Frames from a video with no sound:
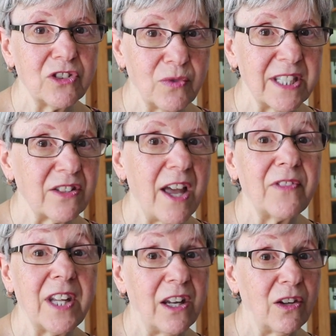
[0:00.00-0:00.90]
strings
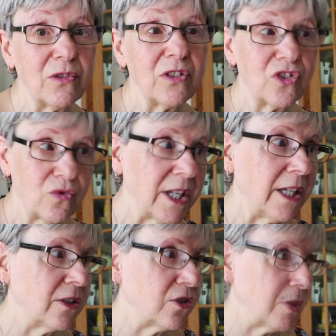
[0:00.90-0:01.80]
off, let alone
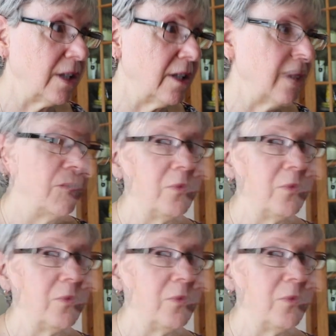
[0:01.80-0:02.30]
stringing, stringing it.